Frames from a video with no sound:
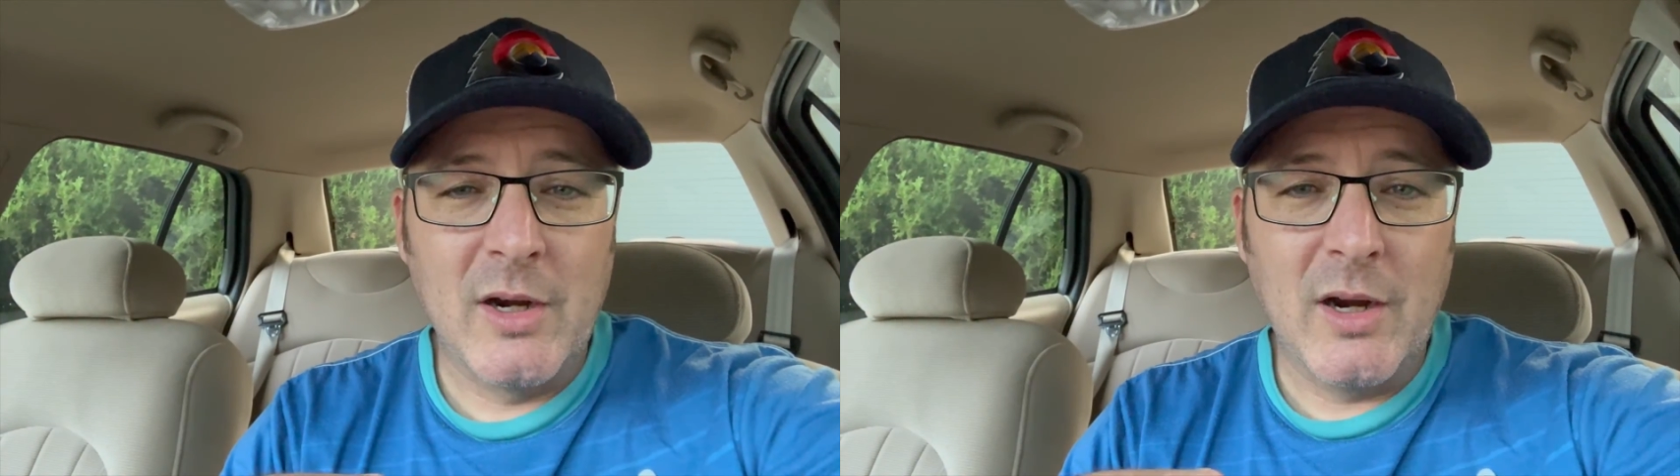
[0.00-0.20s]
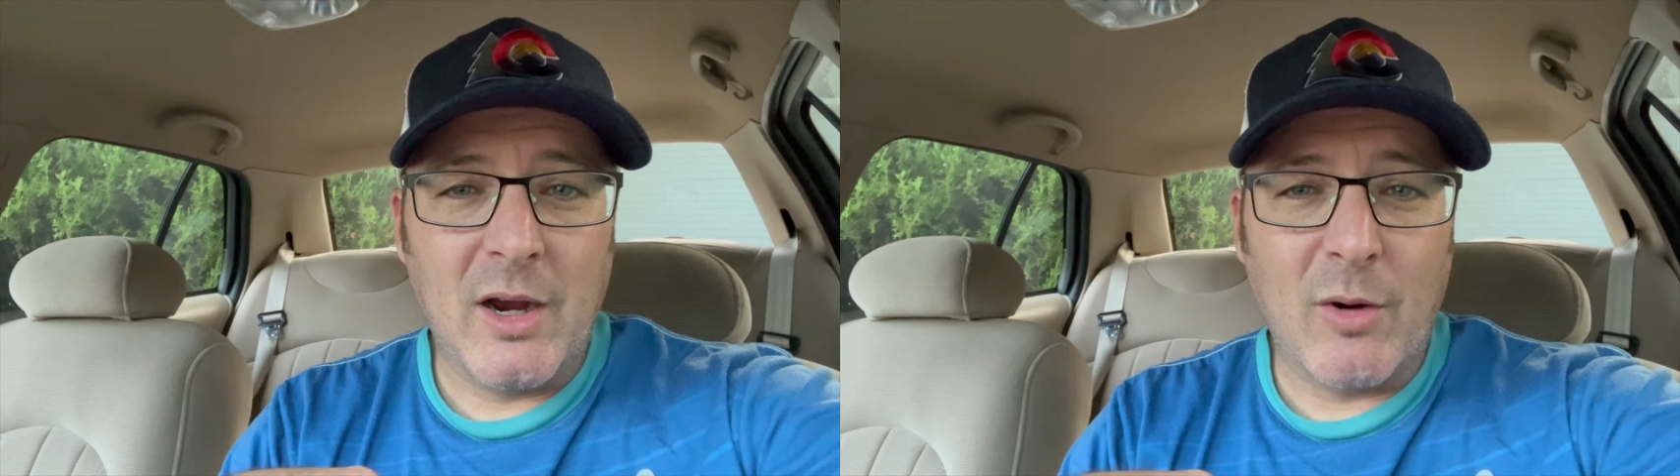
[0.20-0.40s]

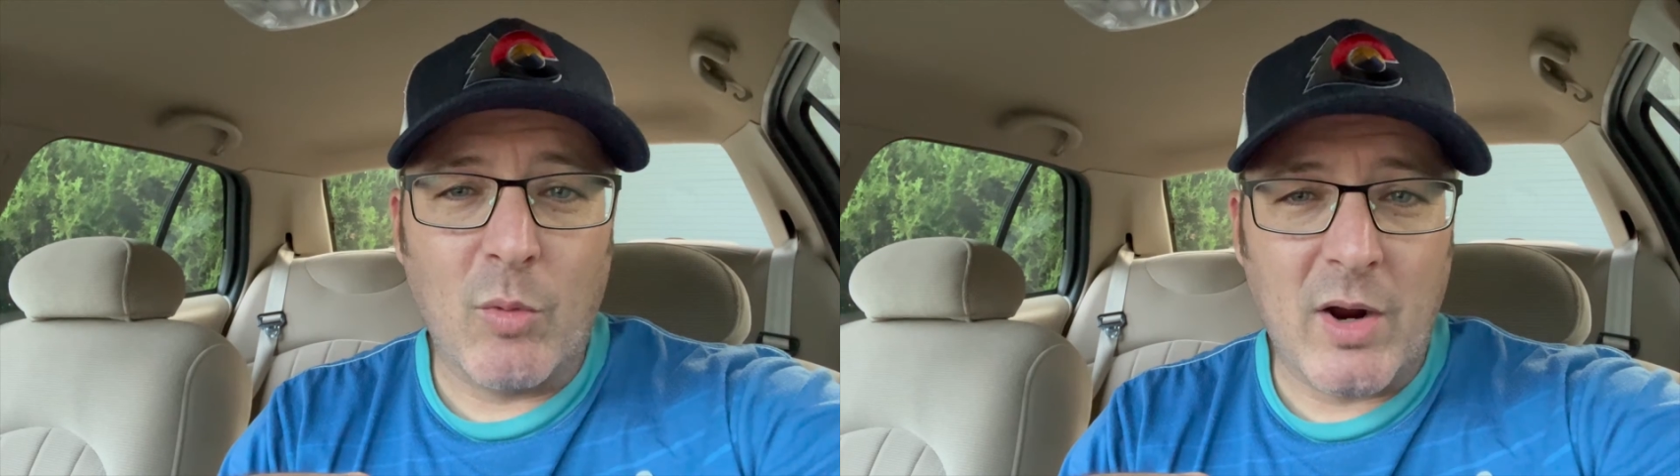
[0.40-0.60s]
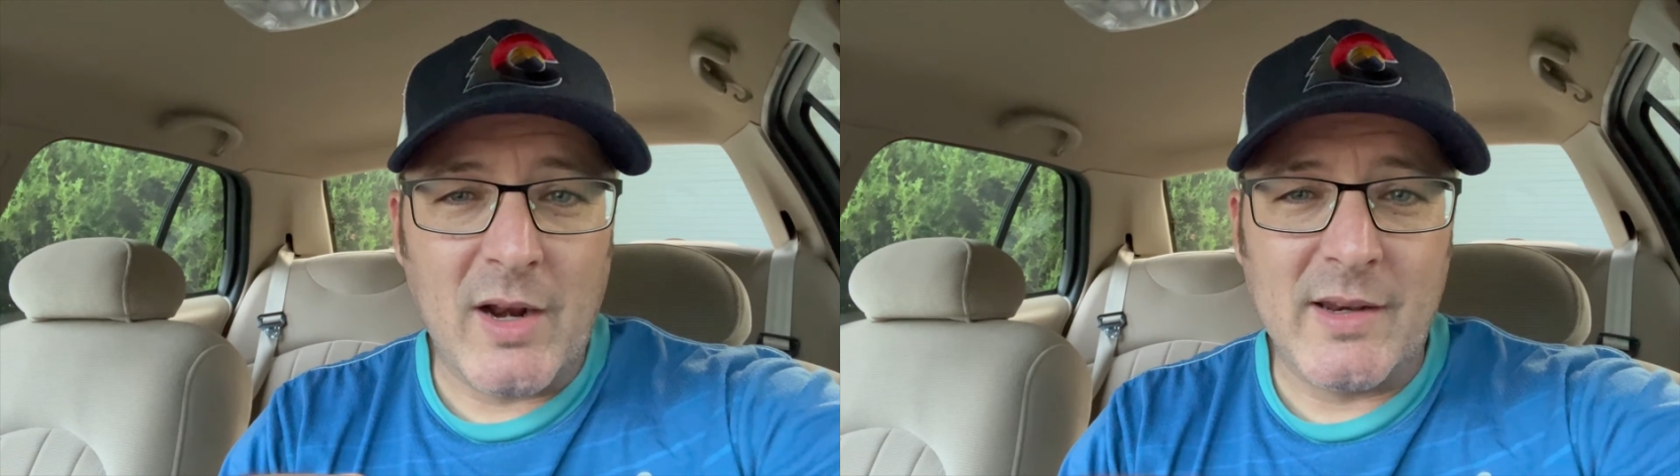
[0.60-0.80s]

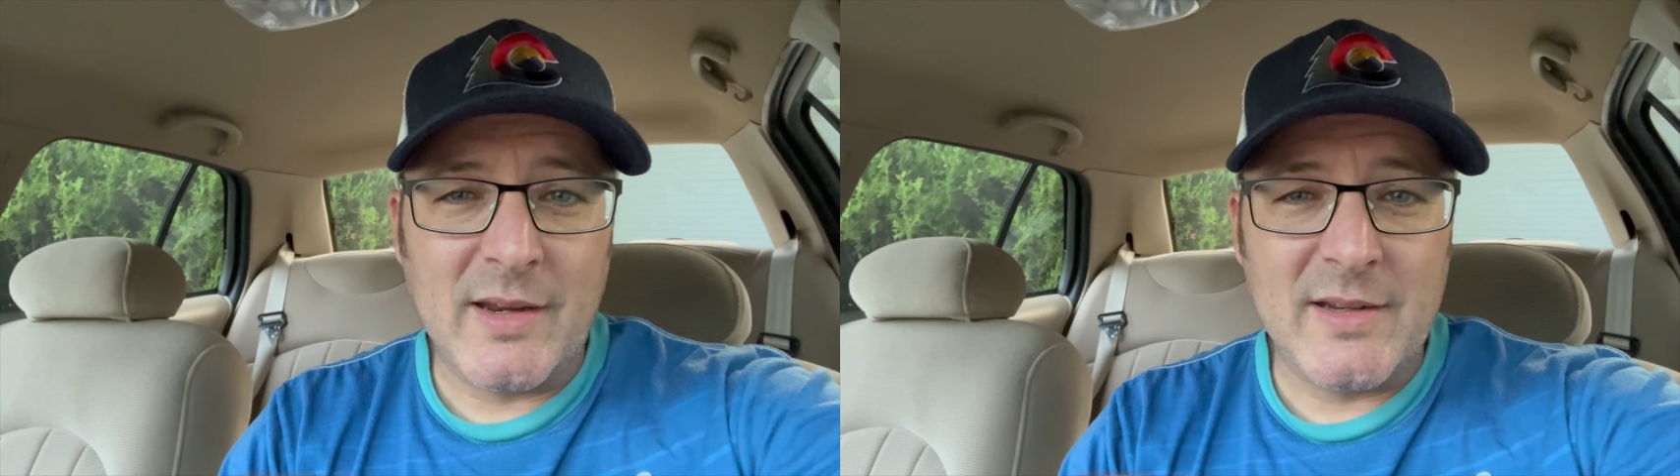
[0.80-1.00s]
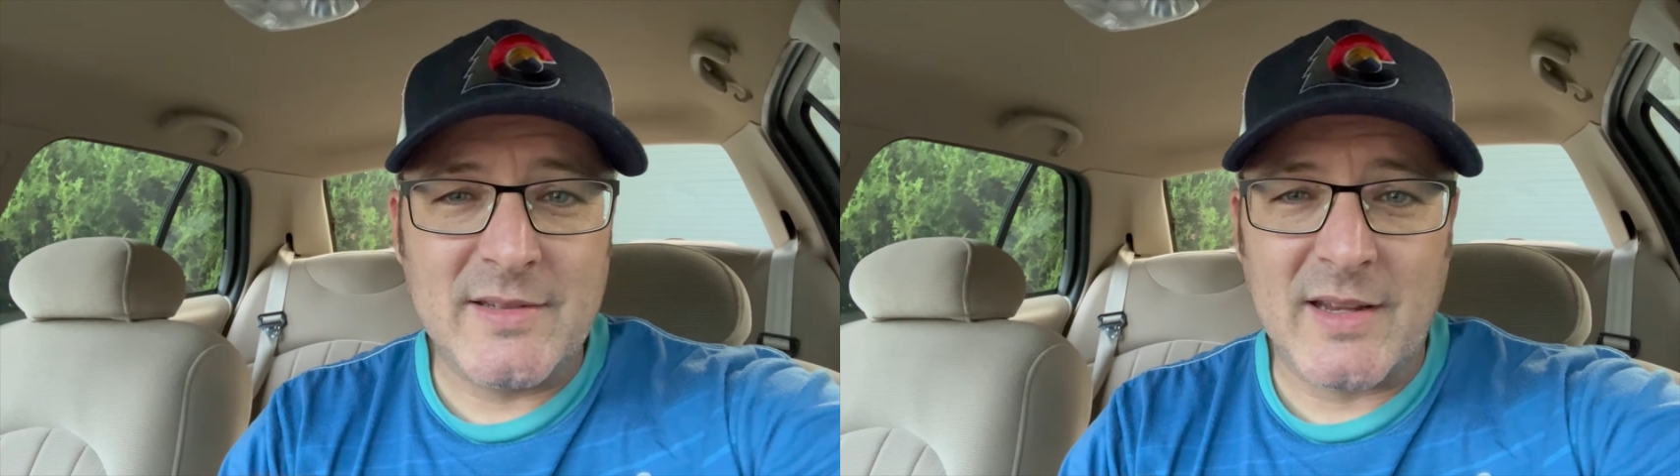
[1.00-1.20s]
what it
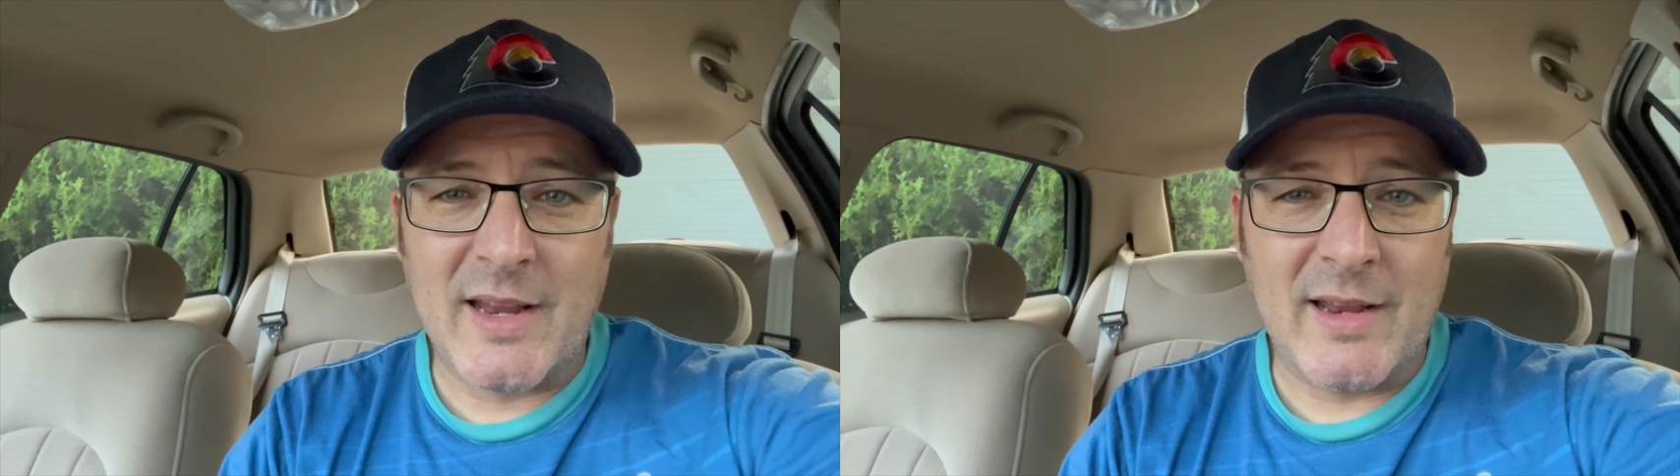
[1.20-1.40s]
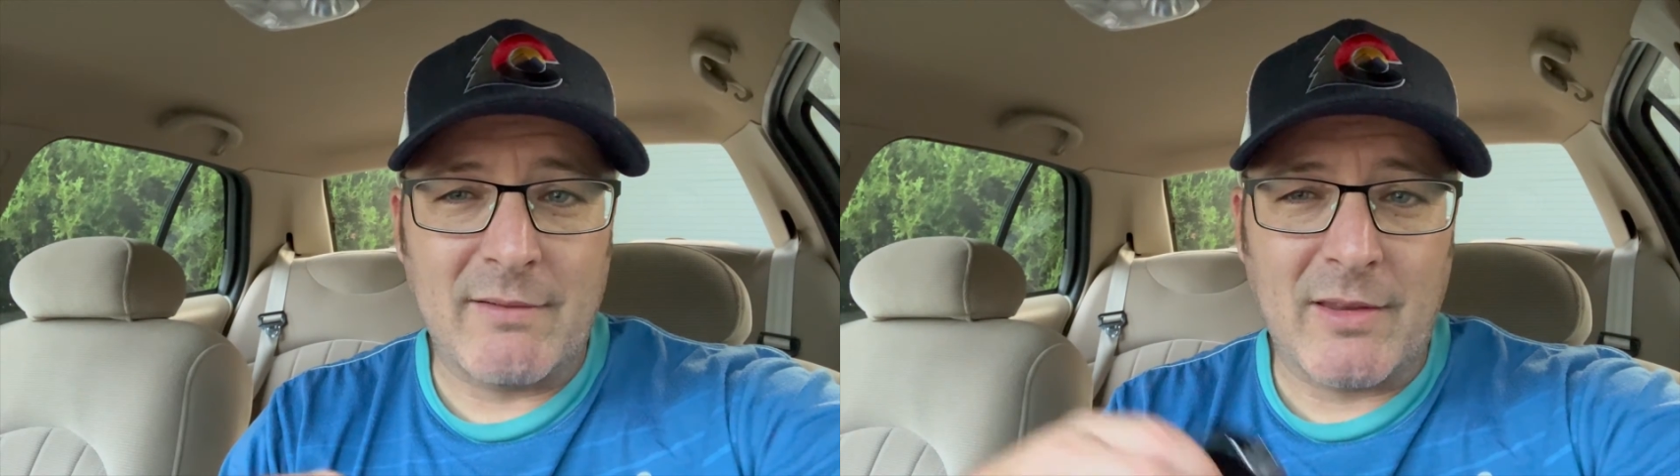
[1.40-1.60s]
is,
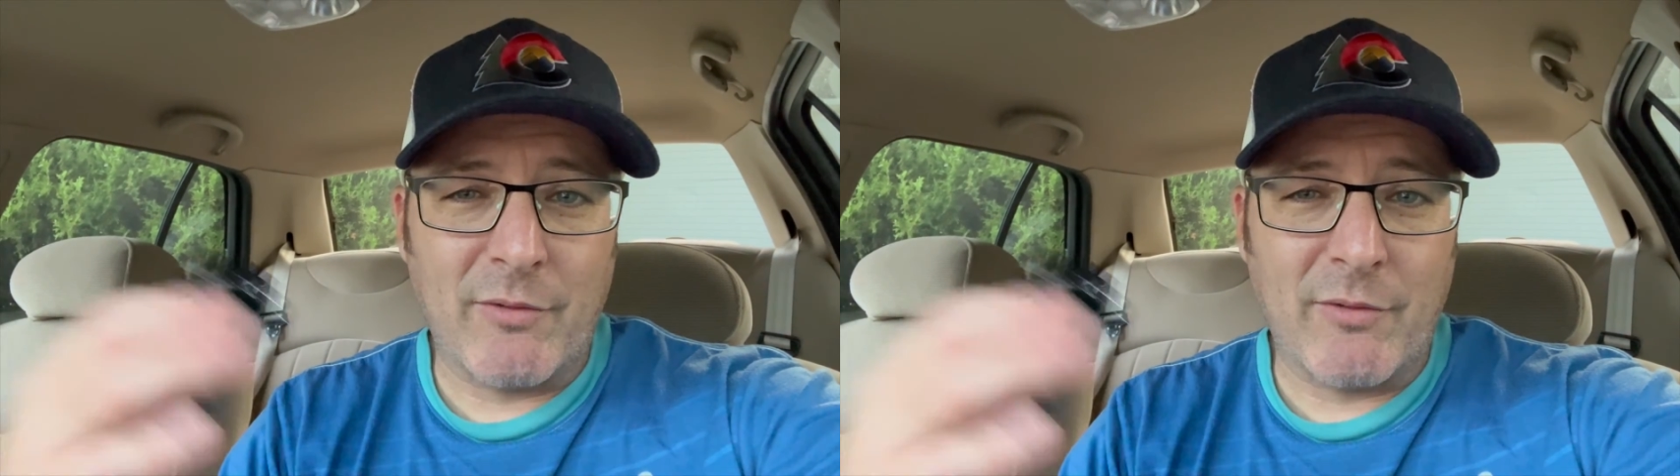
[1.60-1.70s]
and it's a